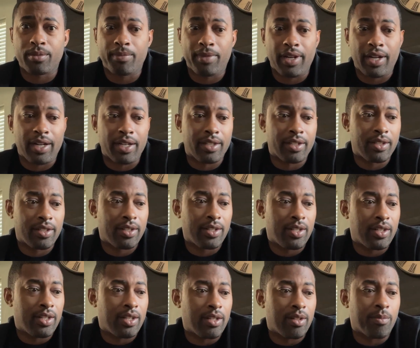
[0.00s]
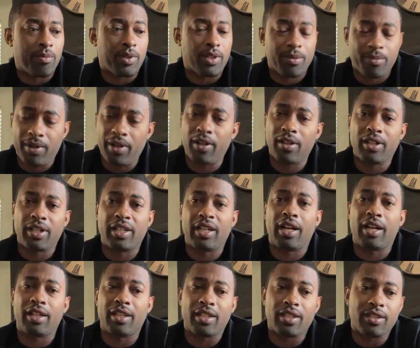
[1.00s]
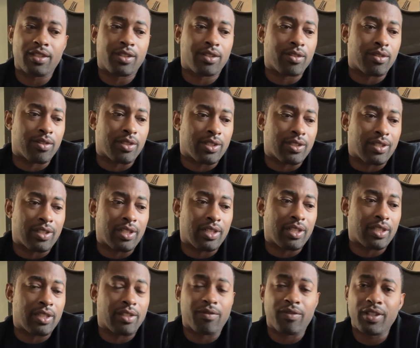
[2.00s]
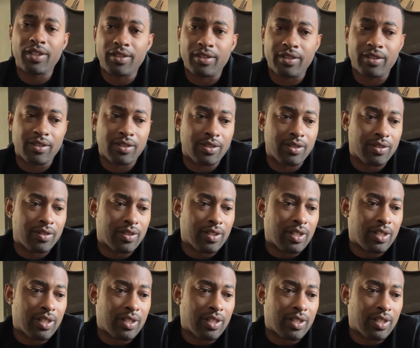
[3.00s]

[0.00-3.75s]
back, but apparently now the issue is getting the visas.